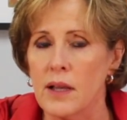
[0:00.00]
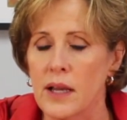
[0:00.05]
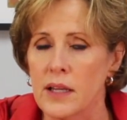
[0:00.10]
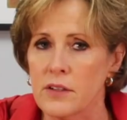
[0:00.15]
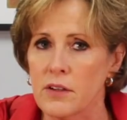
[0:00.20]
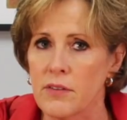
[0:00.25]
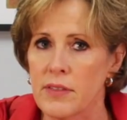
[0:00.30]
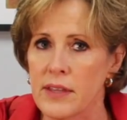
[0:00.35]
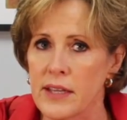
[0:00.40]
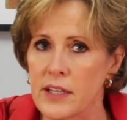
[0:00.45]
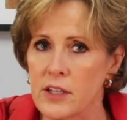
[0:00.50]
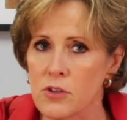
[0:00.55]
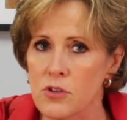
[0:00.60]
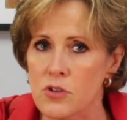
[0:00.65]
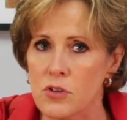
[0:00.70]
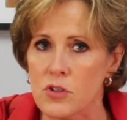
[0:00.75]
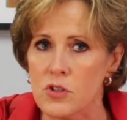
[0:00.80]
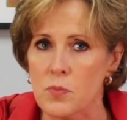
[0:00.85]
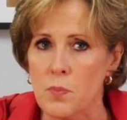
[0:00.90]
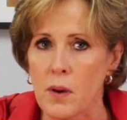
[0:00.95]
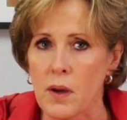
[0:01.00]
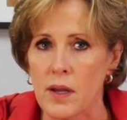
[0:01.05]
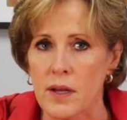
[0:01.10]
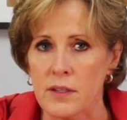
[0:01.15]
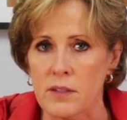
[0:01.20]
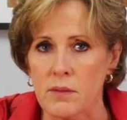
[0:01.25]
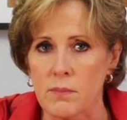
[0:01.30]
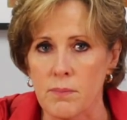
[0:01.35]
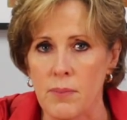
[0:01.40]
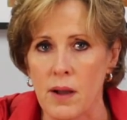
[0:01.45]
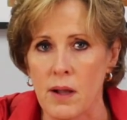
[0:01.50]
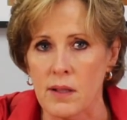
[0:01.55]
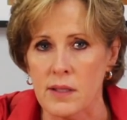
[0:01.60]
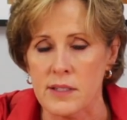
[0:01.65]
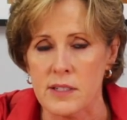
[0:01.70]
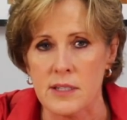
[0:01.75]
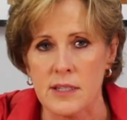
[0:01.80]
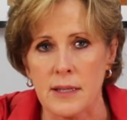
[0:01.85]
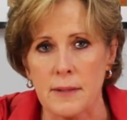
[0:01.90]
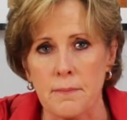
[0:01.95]
under the insurance
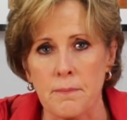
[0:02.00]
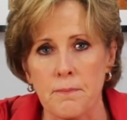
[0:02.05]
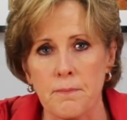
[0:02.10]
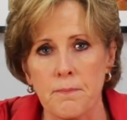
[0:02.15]
policy.